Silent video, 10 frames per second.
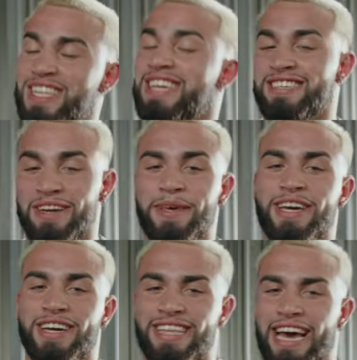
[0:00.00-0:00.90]
It's gonna be a
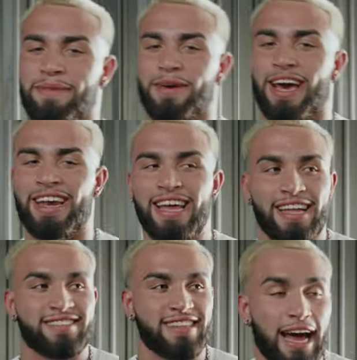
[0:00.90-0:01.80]
good day, man.
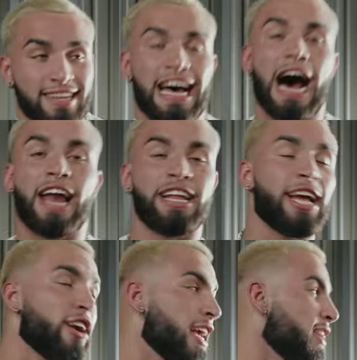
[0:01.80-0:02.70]
It's not as hot in
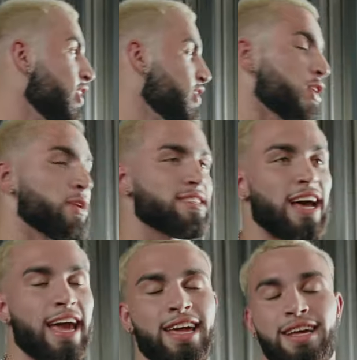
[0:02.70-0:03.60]
here either, so it's
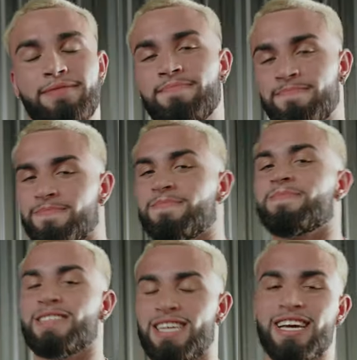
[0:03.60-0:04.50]
like,
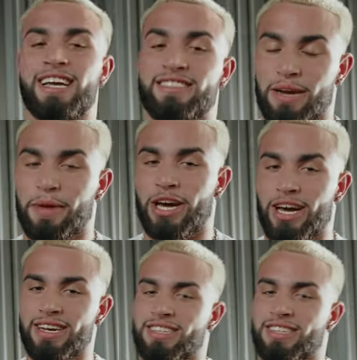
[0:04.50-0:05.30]
it's gonna be good.